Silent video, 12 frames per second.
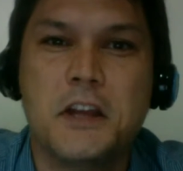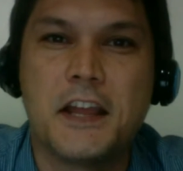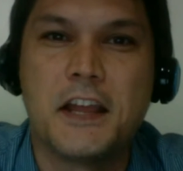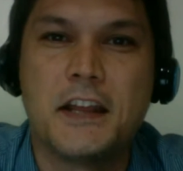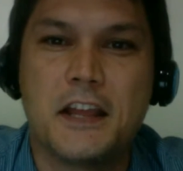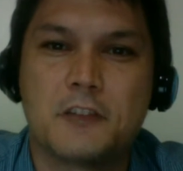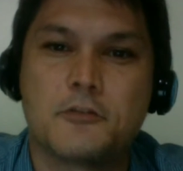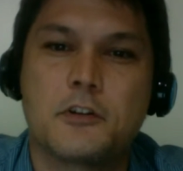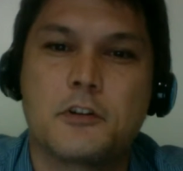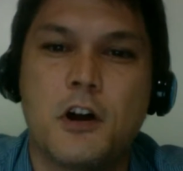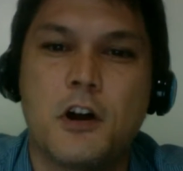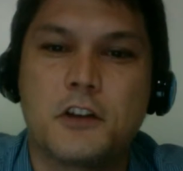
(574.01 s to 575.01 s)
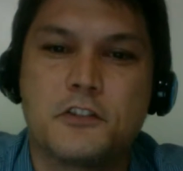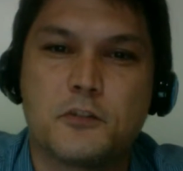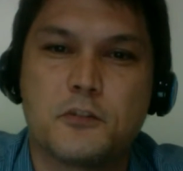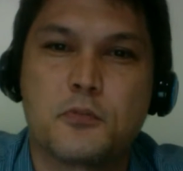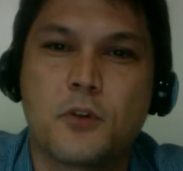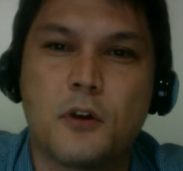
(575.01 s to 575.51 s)
and Android watches are
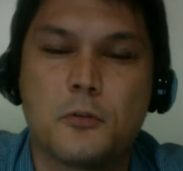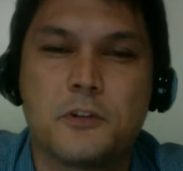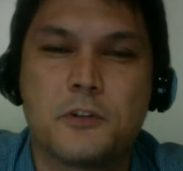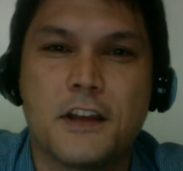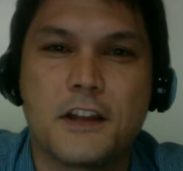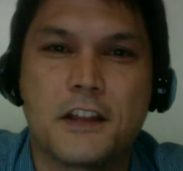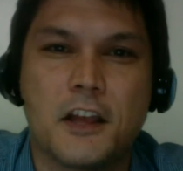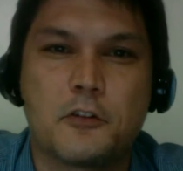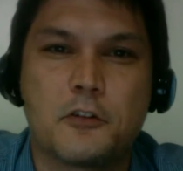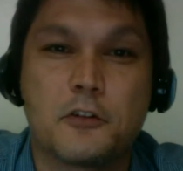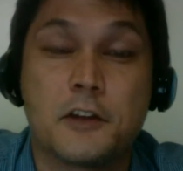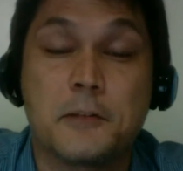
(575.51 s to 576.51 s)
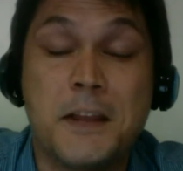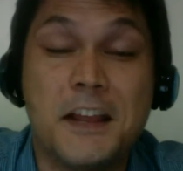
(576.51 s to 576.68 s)
probably that category.